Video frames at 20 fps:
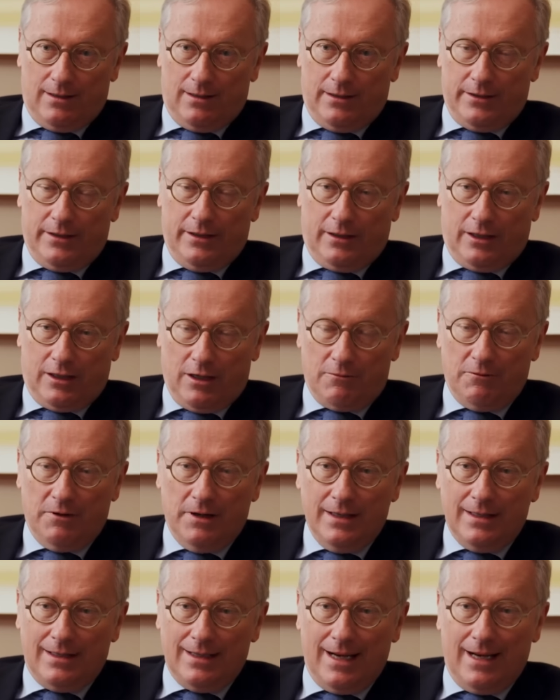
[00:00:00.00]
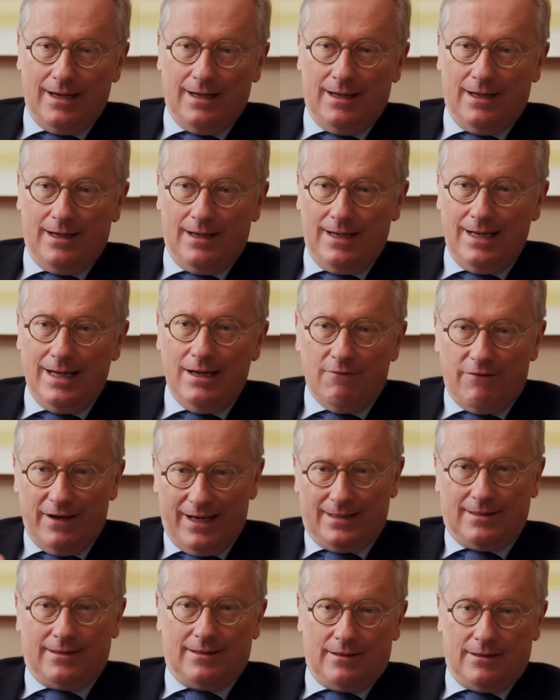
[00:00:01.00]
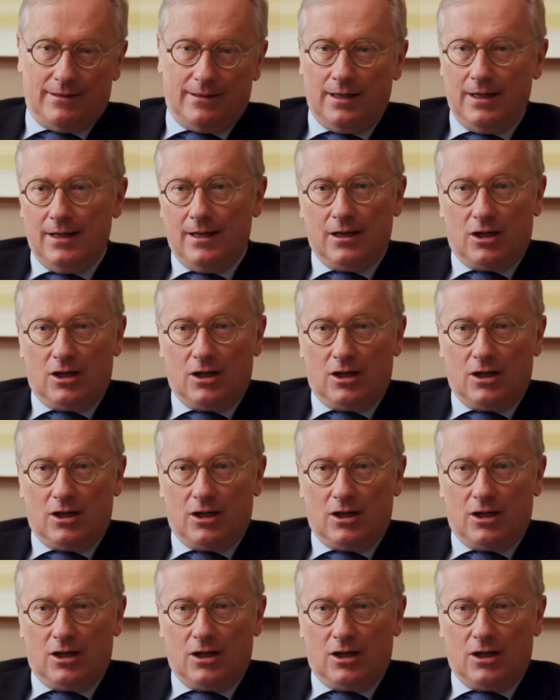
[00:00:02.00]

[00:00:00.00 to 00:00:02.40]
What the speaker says: are the current investor